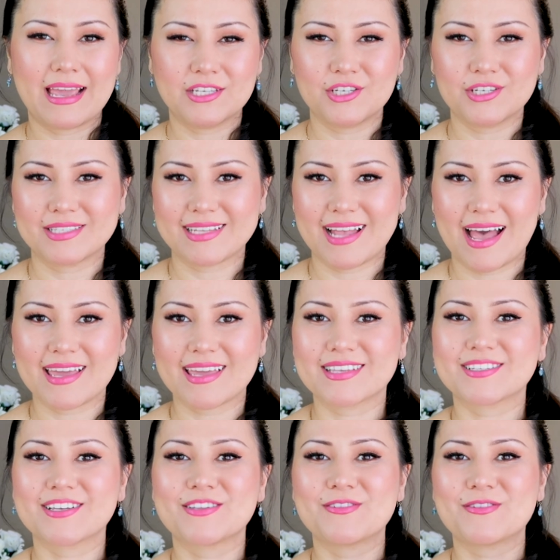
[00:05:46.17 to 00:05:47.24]
aging
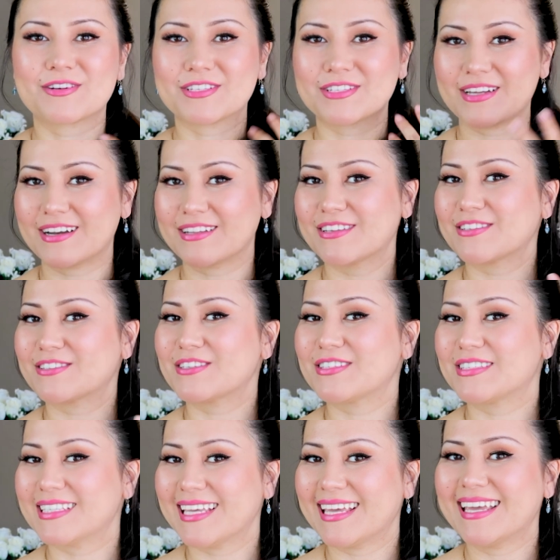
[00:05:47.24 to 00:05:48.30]
signs that you're starting to
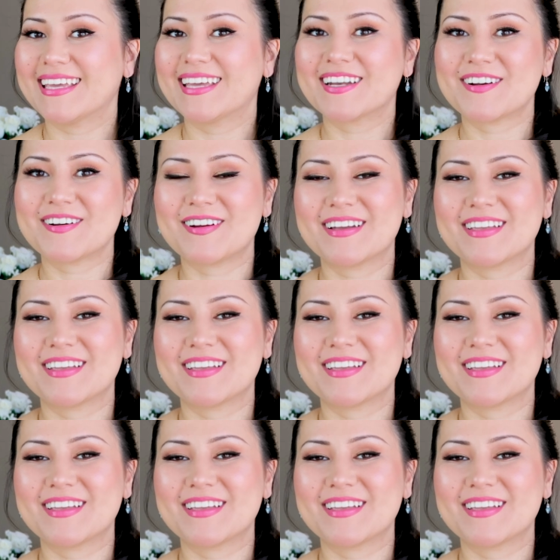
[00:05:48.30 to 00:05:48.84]
see, you know,